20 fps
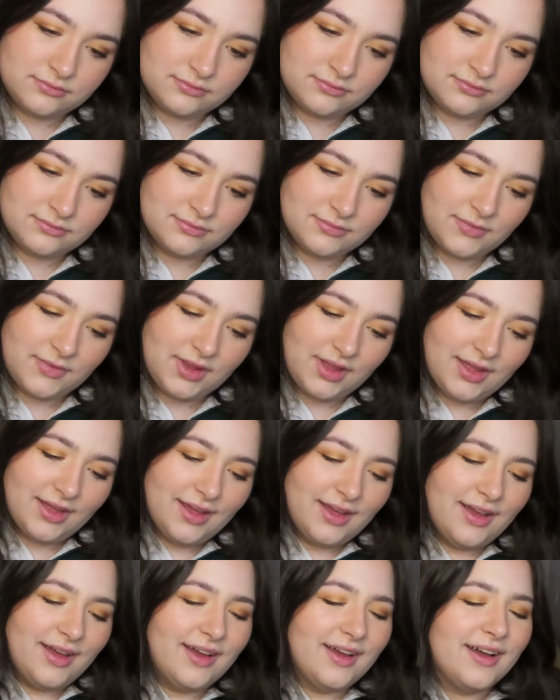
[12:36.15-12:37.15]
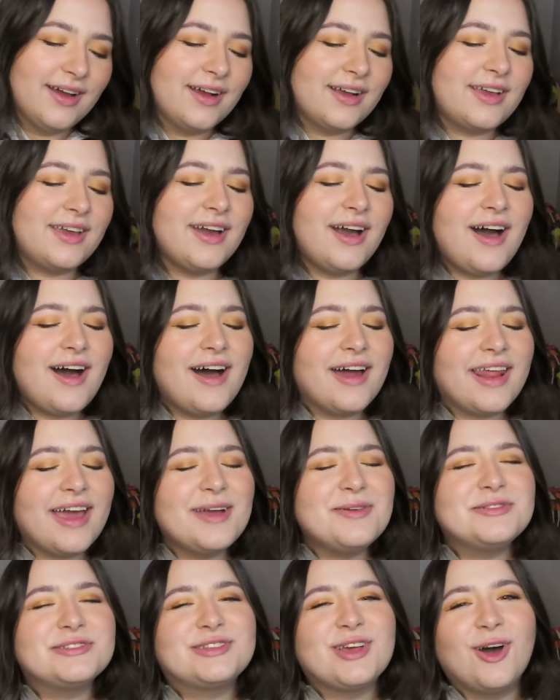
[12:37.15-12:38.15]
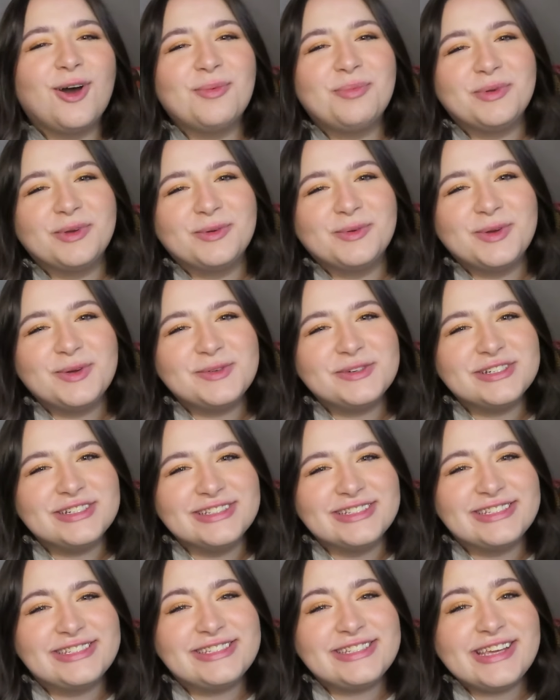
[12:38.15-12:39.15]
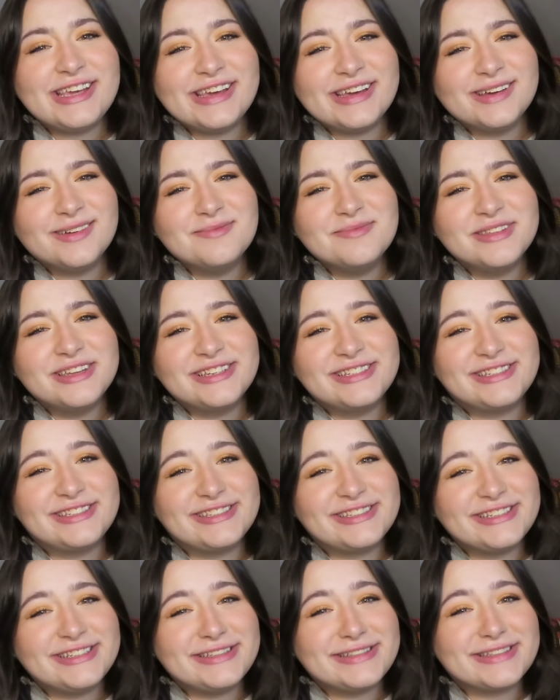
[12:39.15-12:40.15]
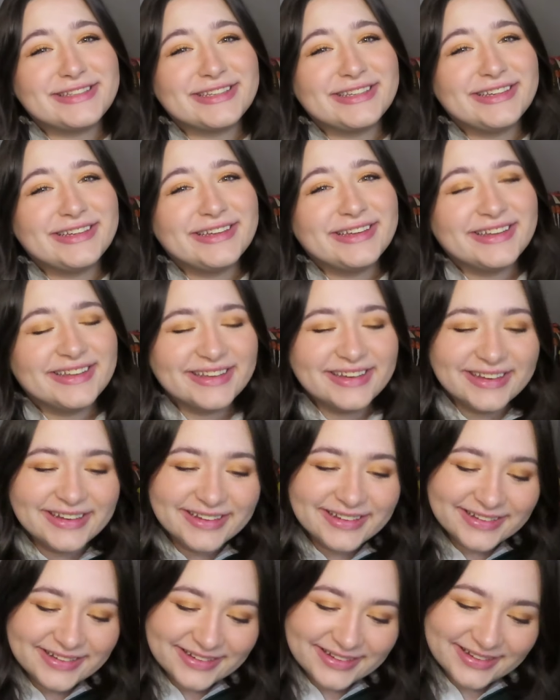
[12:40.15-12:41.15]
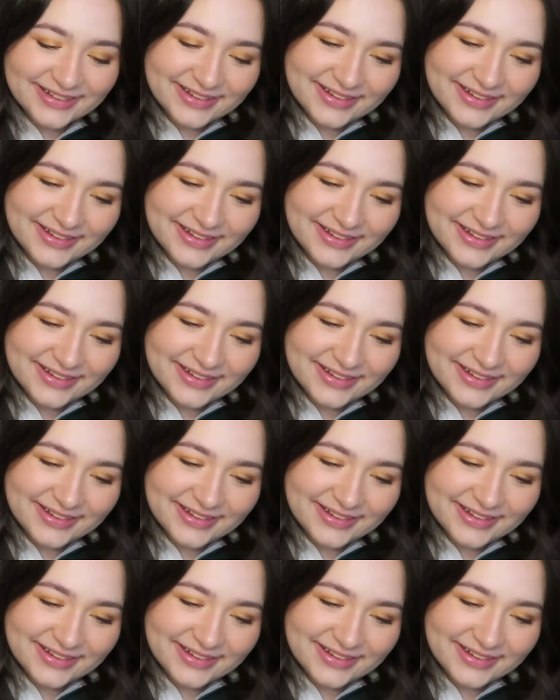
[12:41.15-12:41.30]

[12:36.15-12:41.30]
God, I was hoping we wouldn't see him this season.